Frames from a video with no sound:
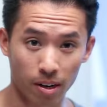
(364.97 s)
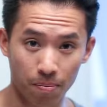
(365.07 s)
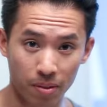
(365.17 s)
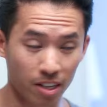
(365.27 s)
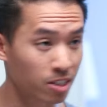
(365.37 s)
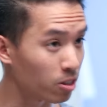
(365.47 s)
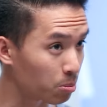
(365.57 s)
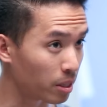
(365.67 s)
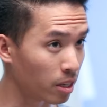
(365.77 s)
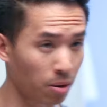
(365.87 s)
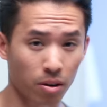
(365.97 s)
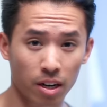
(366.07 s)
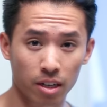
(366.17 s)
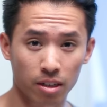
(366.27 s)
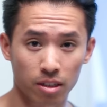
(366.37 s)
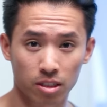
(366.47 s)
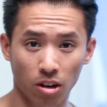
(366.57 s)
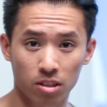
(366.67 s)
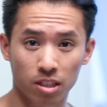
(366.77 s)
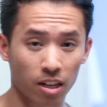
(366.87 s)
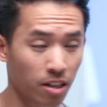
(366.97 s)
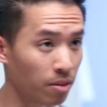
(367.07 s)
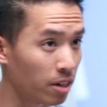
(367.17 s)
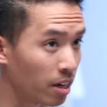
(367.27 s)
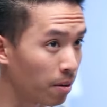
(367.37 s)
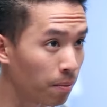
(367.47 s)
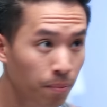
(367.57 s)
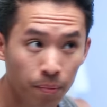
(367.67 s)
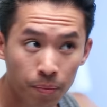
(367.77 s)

ahead, excuse me, I'll go ahead and start styling right now.